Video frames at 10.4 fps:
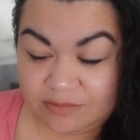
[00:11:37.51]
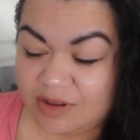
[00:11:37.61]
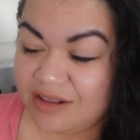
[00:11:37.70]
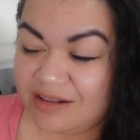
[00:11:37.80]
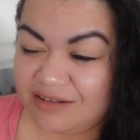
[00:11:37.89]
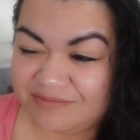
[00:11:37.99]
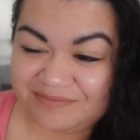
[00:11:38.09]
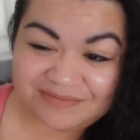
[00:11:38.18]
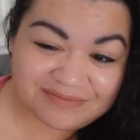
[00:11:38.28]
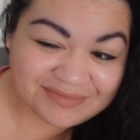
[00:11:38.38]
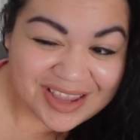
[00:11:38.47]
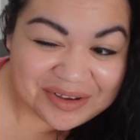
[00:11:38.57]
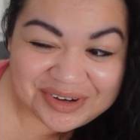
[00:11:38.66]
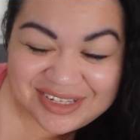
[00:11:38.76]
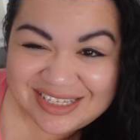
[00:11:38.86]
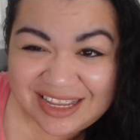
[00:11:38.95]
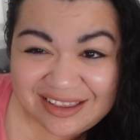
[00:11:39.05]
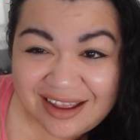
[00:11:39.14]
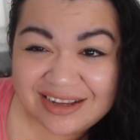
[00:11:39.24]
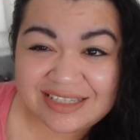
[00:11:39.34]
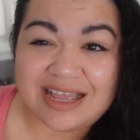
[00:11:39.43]
Well, I wouldn't say a
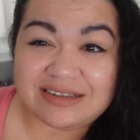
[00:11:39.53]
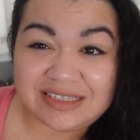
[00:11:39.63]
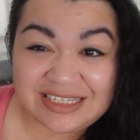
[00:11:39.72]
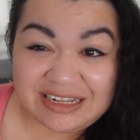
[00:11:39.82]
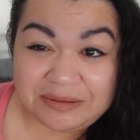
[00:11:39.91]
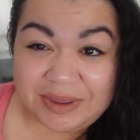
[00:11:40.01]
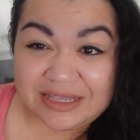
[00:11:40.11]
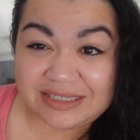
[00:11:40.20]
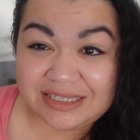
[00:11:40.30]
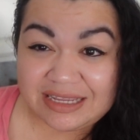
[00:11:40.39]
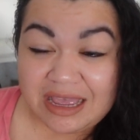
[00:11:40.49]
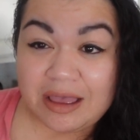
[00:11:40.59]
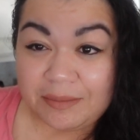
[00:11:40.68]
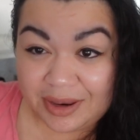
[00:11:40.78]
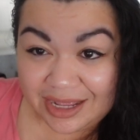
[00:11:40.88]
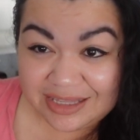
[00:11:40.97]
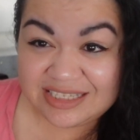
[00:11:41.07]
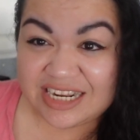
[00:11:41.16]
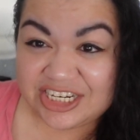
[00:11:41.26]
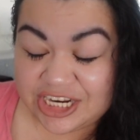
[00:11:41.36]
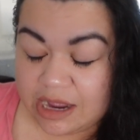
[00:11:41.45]
lot because the house is still a mess, but at least
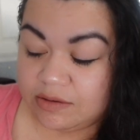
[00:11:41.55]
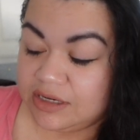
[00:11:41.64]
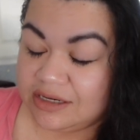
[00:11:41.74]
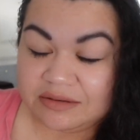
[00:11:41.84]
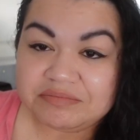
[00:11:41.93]
I showered.